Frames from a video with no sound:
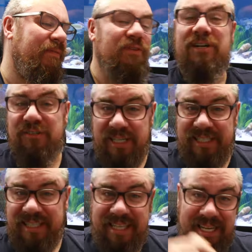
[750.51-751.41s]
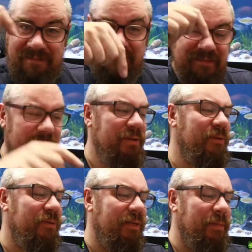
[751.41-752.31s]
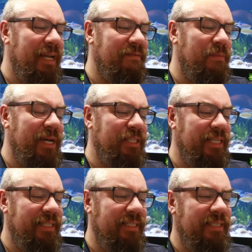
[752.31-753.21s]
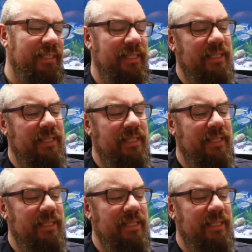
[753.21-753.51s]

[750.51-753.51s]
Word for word: If you're interested in that, let me know. I might have a bash at it.